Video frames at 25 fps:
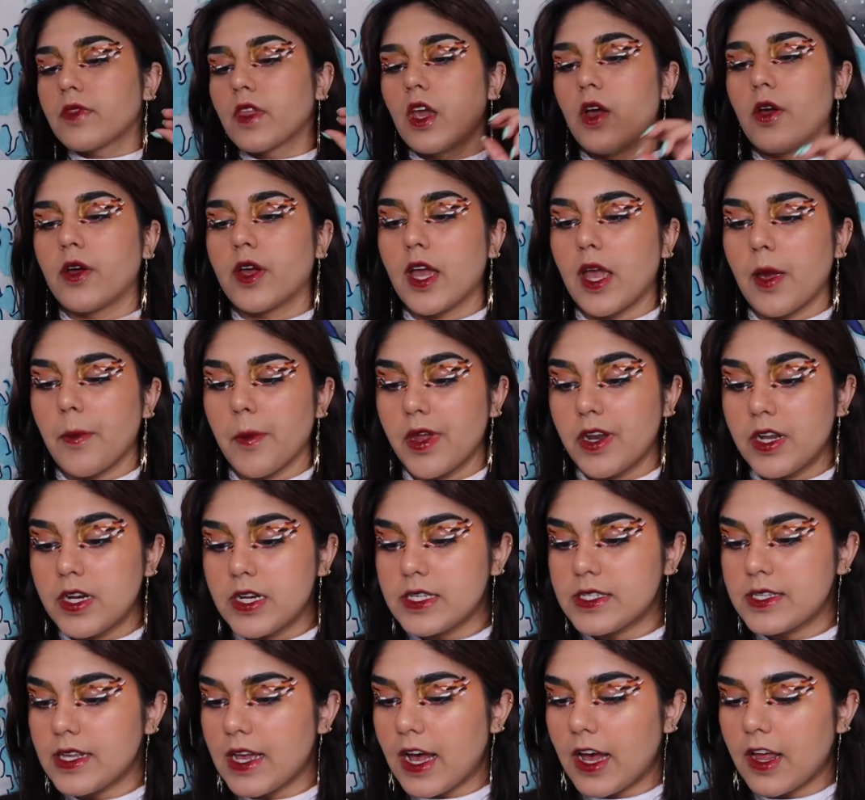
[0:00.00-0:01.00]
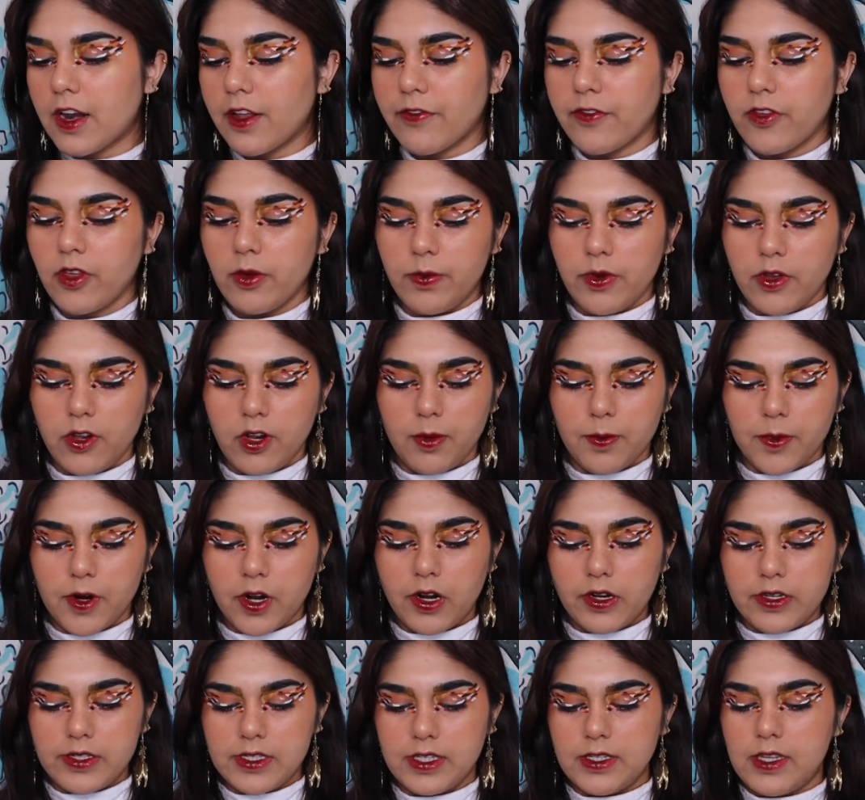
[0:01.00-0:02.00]
Okay, I'm gonna just add a few beauty
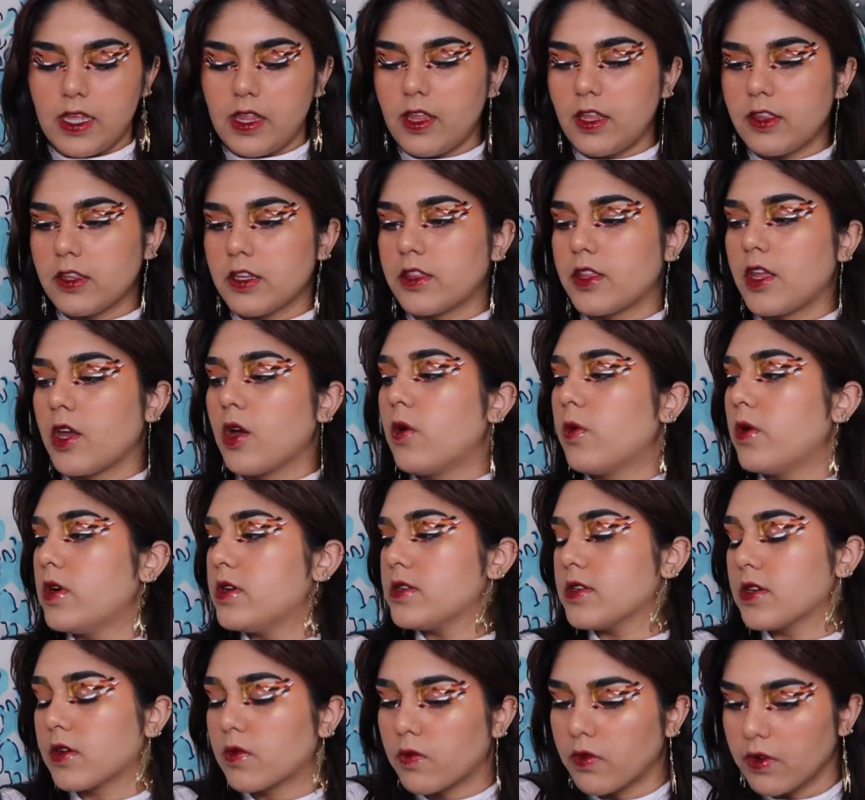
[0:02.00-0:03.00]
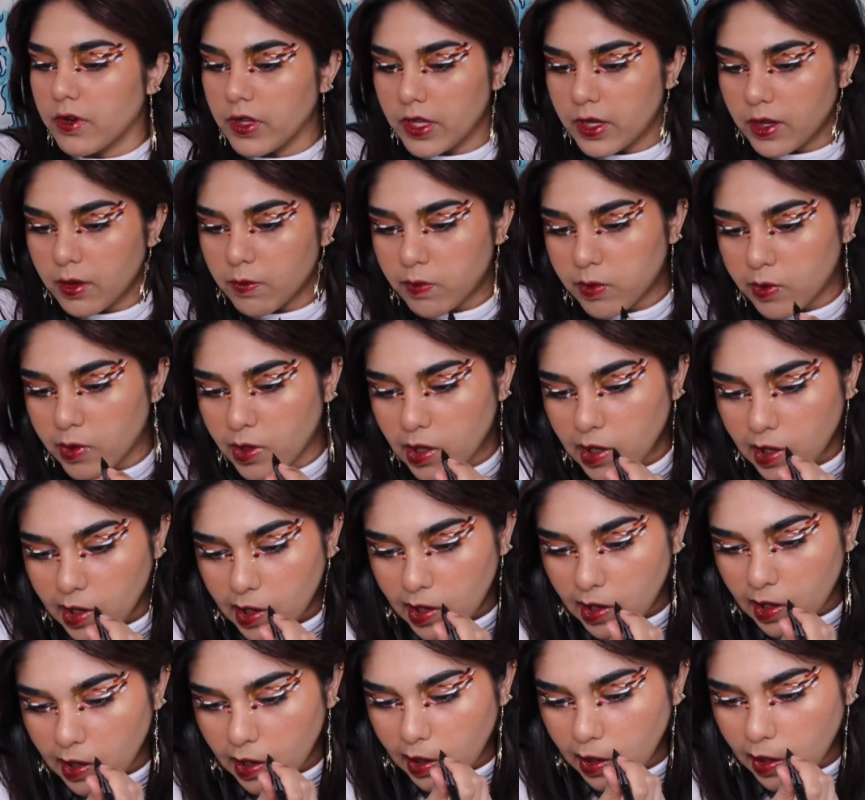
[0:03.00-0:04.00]
marks because I think that they always look really
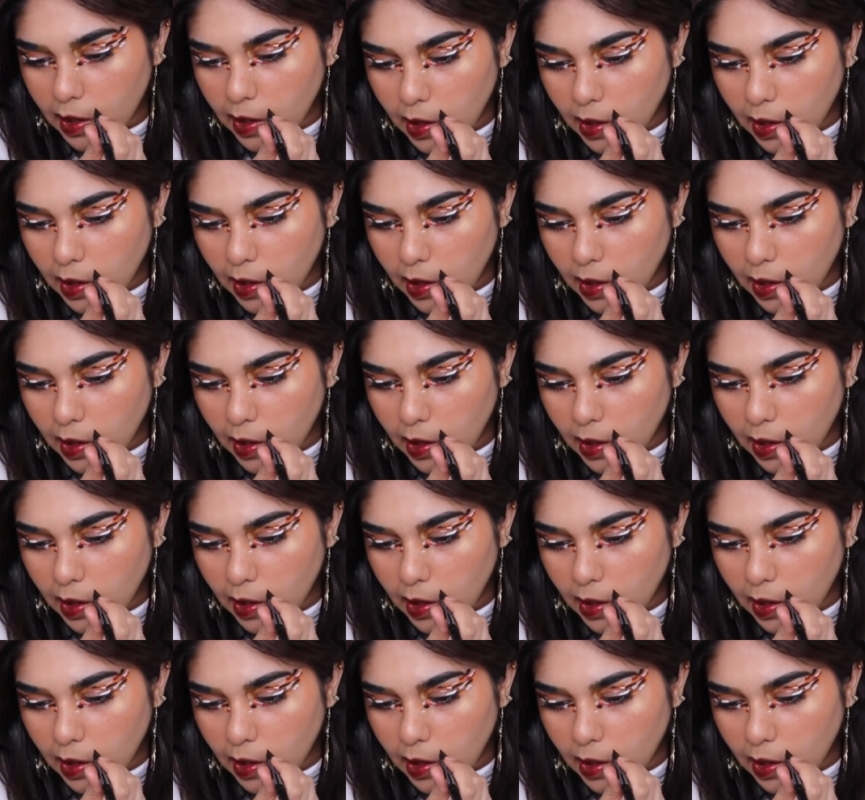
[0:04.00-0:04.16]
pretty.